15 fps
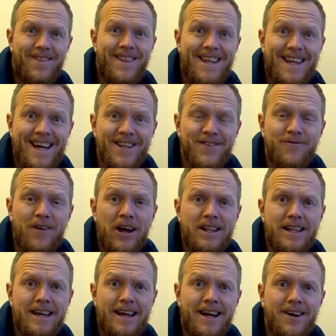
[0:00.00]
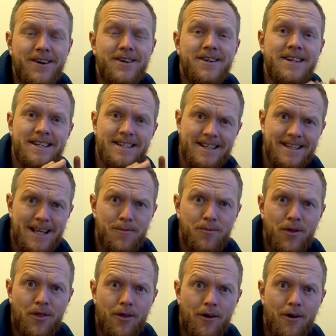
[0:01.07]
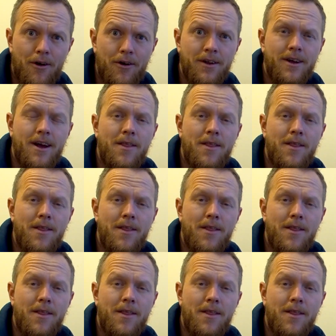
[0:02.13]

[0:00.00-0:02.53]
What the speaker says: The day is finally here. It is December 3rd